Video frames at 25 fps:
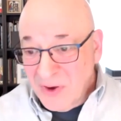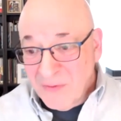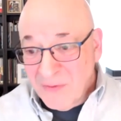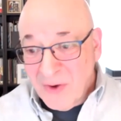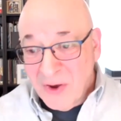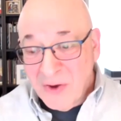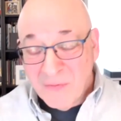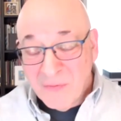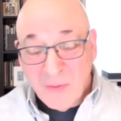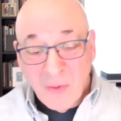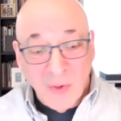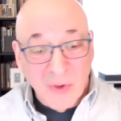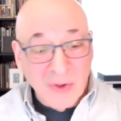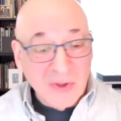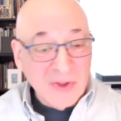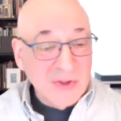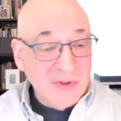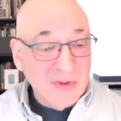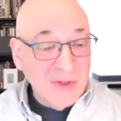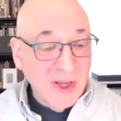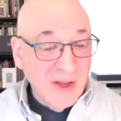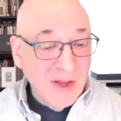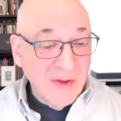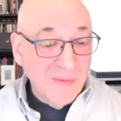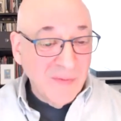of course,
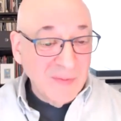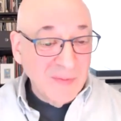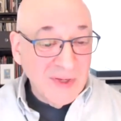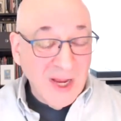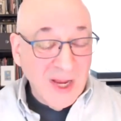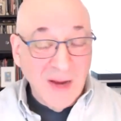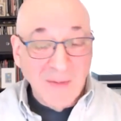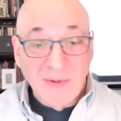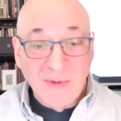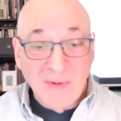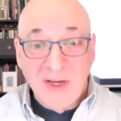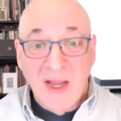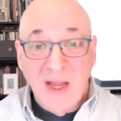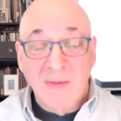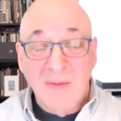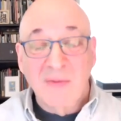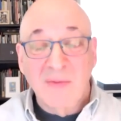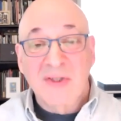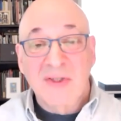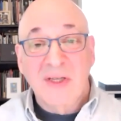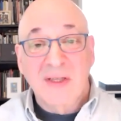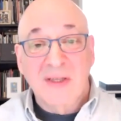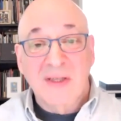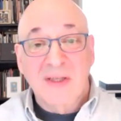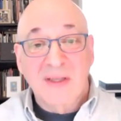uh, from time to time, we
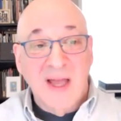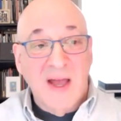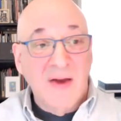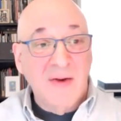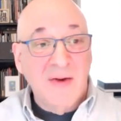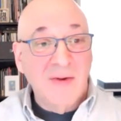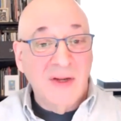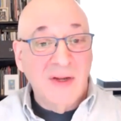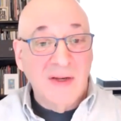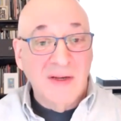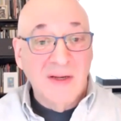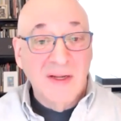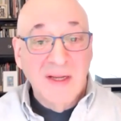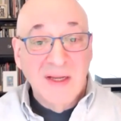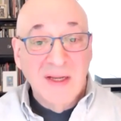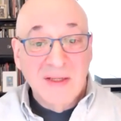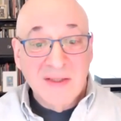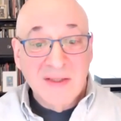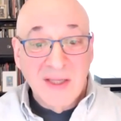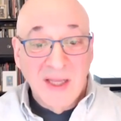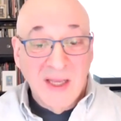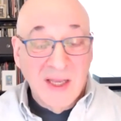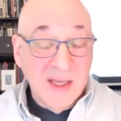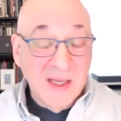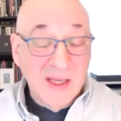sit down and
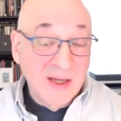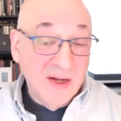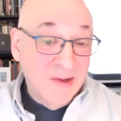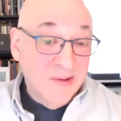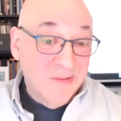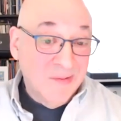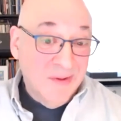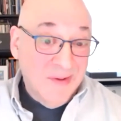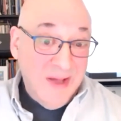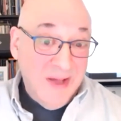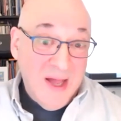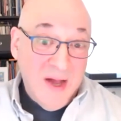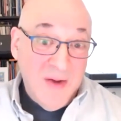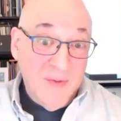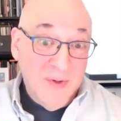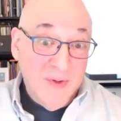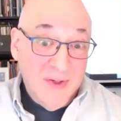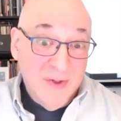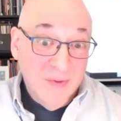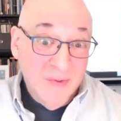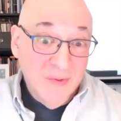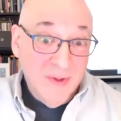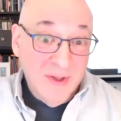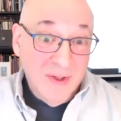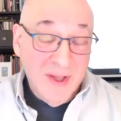say, you know, how are we
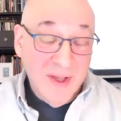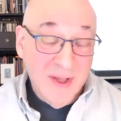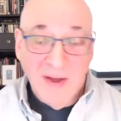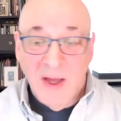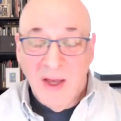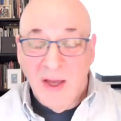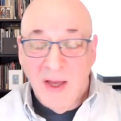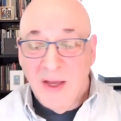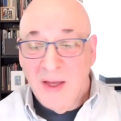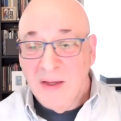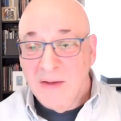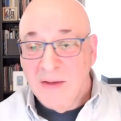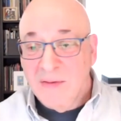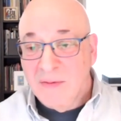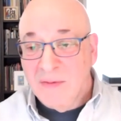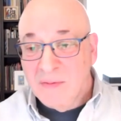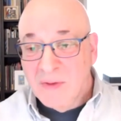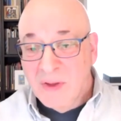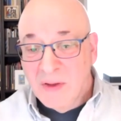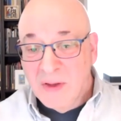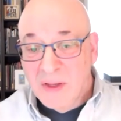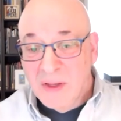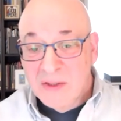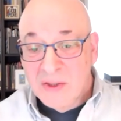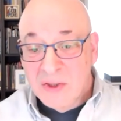doing uh,
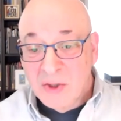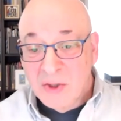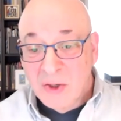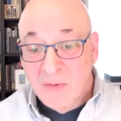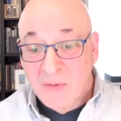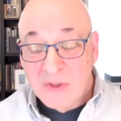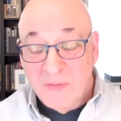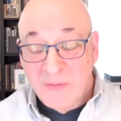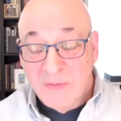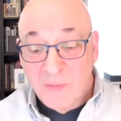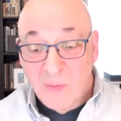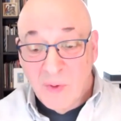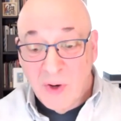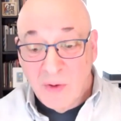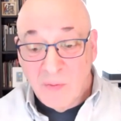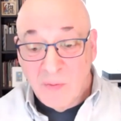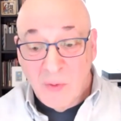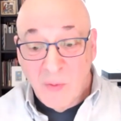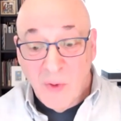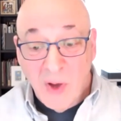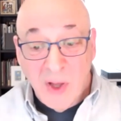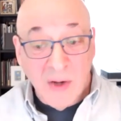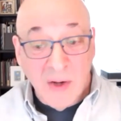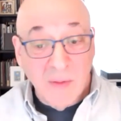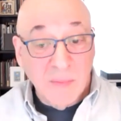in terms of where we
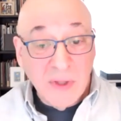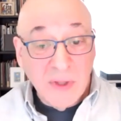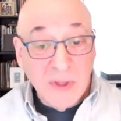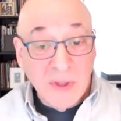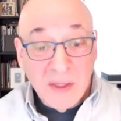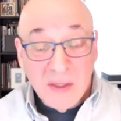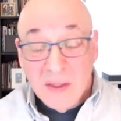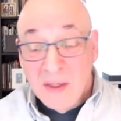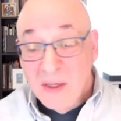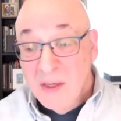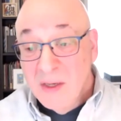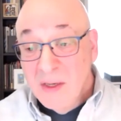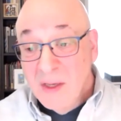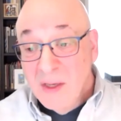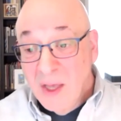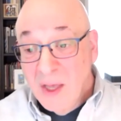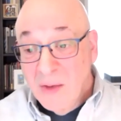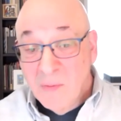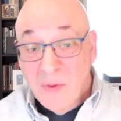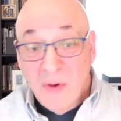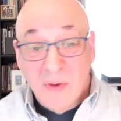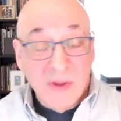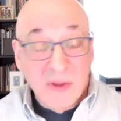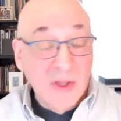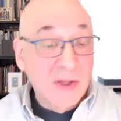want to be and
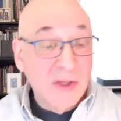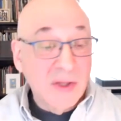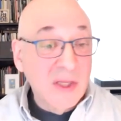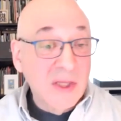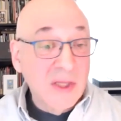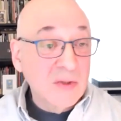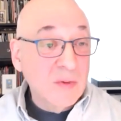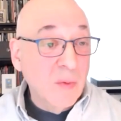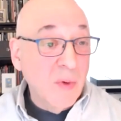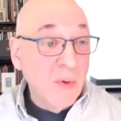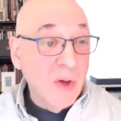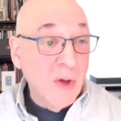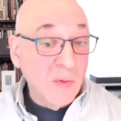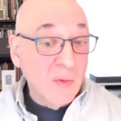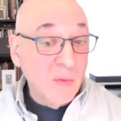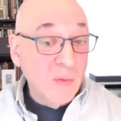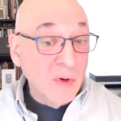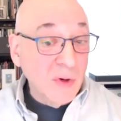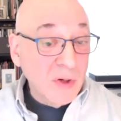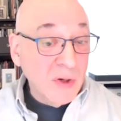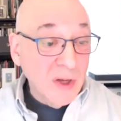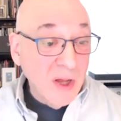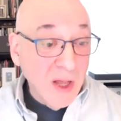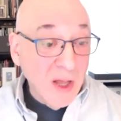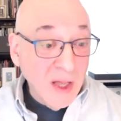what the things we want to
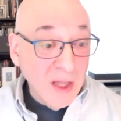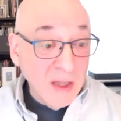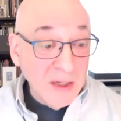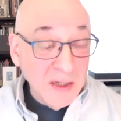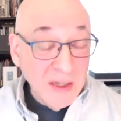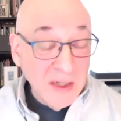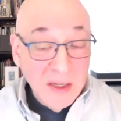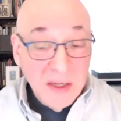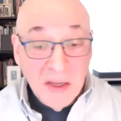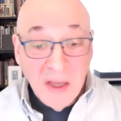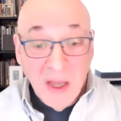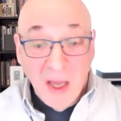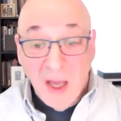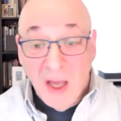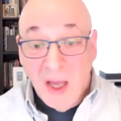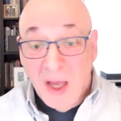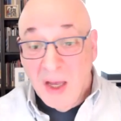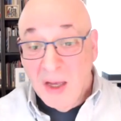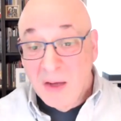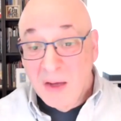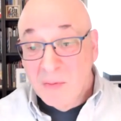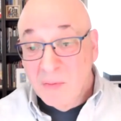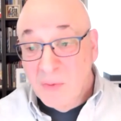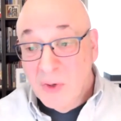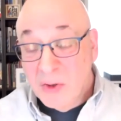work on,
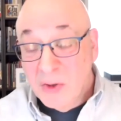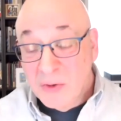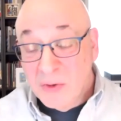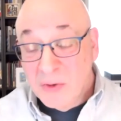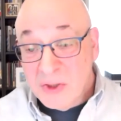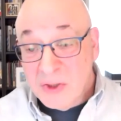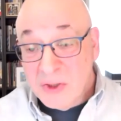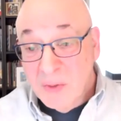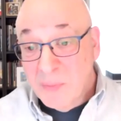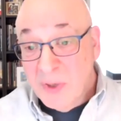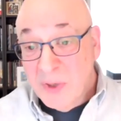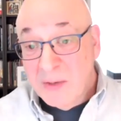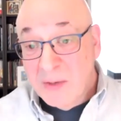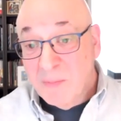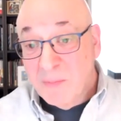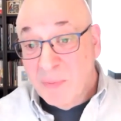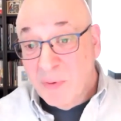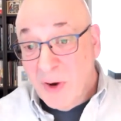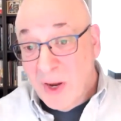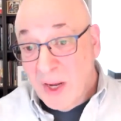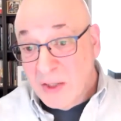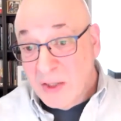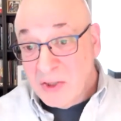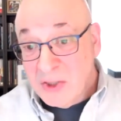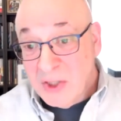uh, whether it's a big
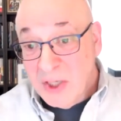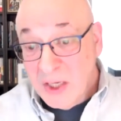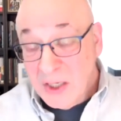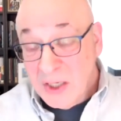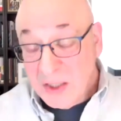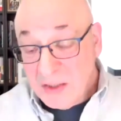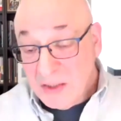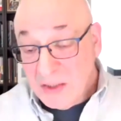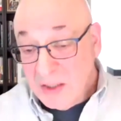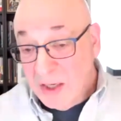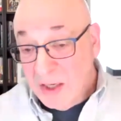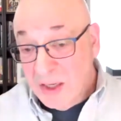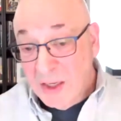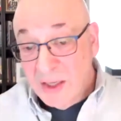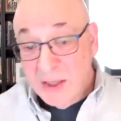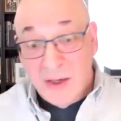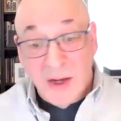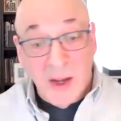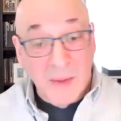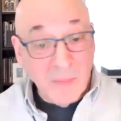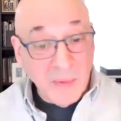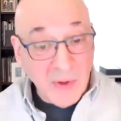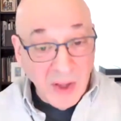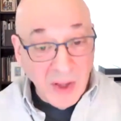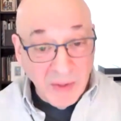project, uh, an
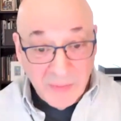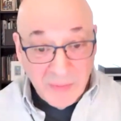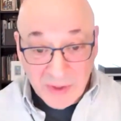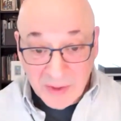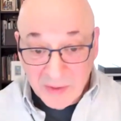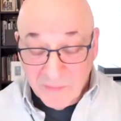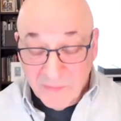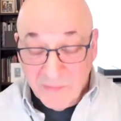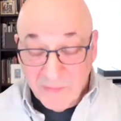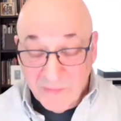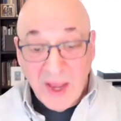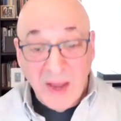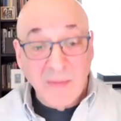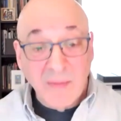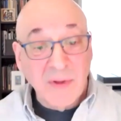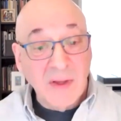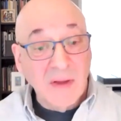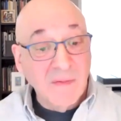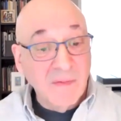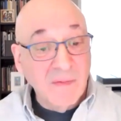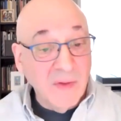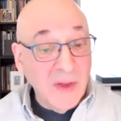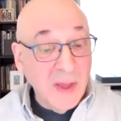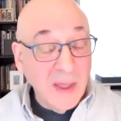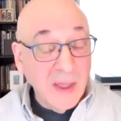upcoming family
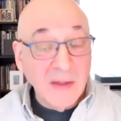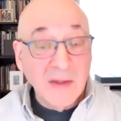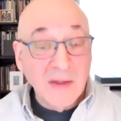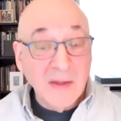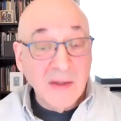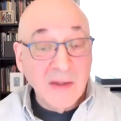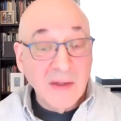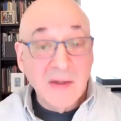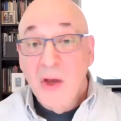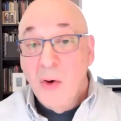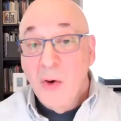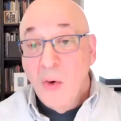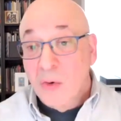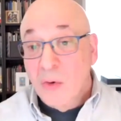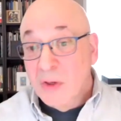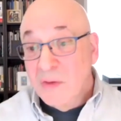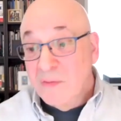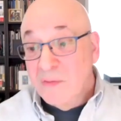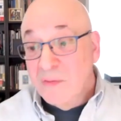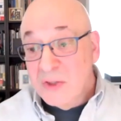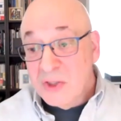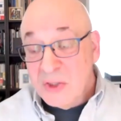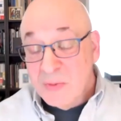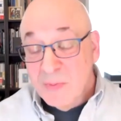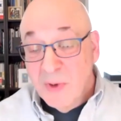event, or
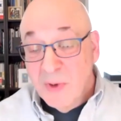even a